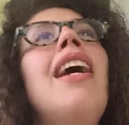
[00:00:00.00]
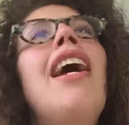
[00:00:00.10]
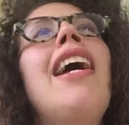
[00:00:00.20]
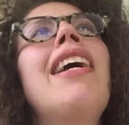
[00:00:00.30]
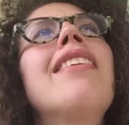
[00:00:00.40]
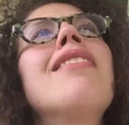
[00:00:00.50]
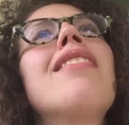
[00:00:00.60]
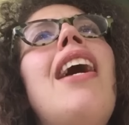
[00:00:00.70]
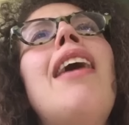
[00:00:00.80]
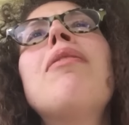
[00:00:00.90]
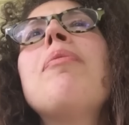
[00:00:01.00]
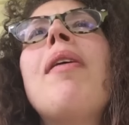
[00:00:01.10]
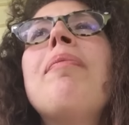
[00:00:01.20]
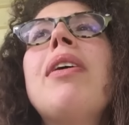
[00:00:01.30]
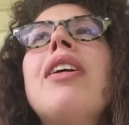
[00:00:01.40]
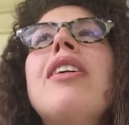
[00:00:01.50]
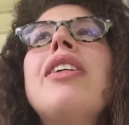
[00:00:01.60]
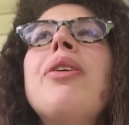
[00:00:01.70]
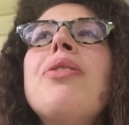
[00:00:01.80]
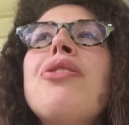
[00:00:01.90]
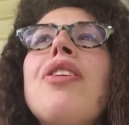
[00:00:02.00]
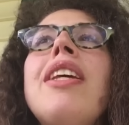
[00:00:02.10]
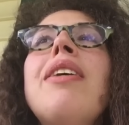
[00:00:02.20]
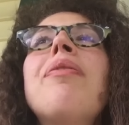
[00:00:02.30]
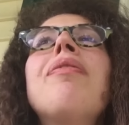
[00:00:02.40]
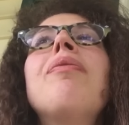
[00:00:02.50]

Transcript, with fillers: And I remember usually